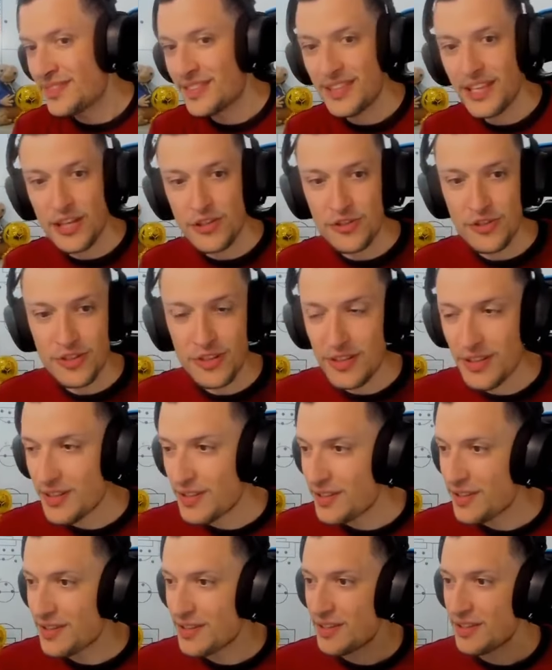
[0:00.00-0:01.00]
They should.
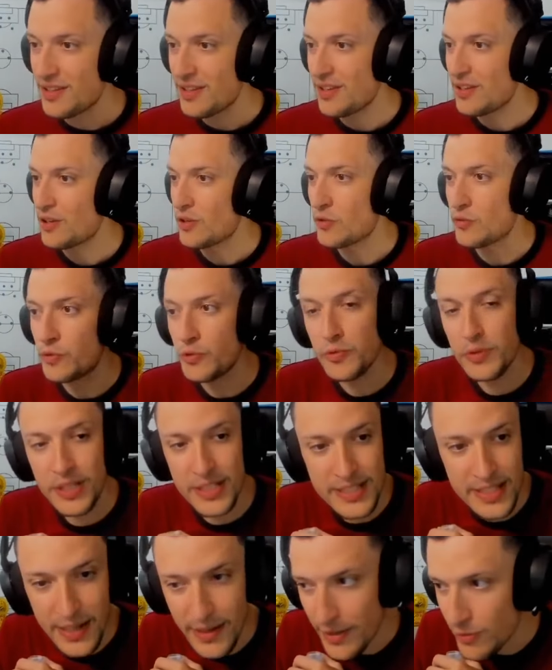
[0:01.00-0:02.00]

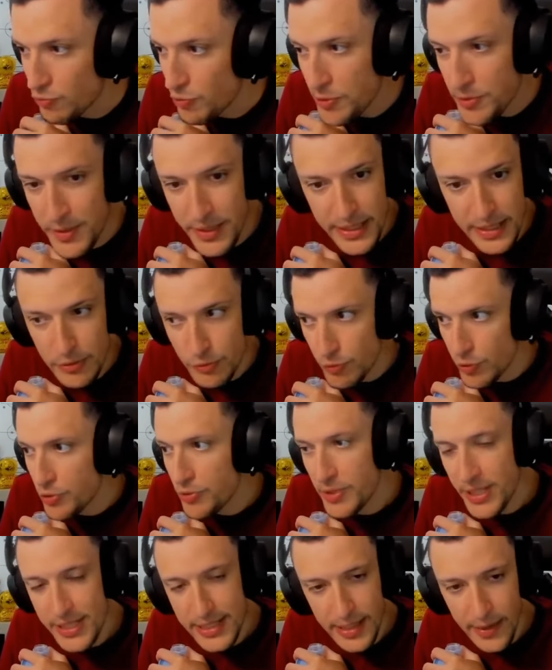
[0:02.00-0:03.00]
Rooney's
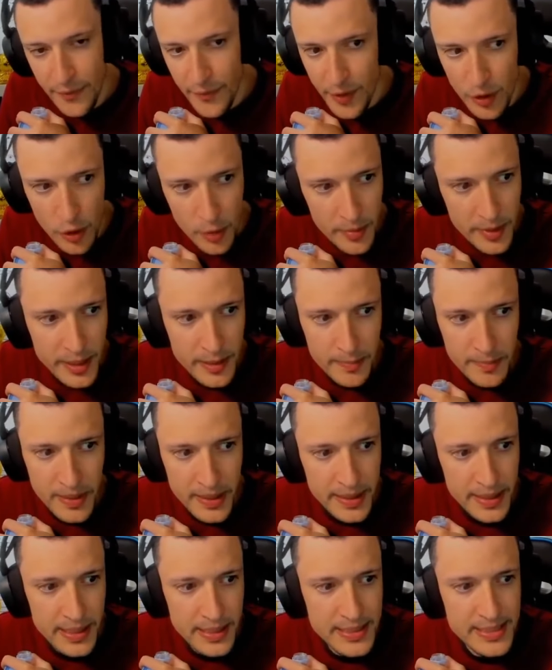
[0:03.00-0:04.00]
a phenomenal
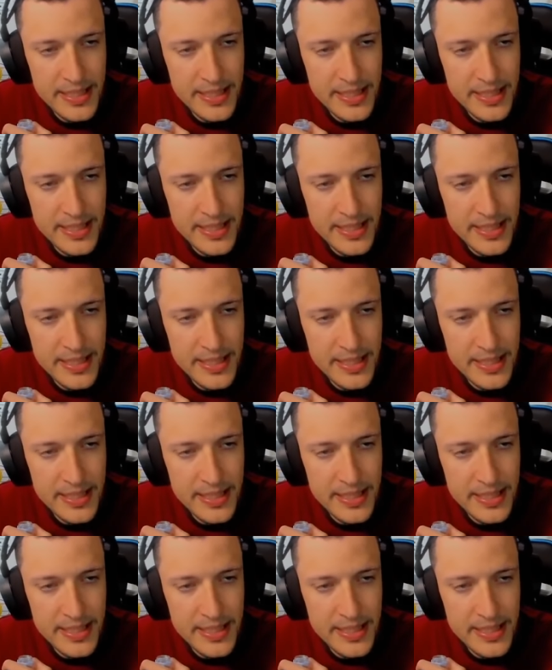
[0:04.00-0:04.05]
pundit.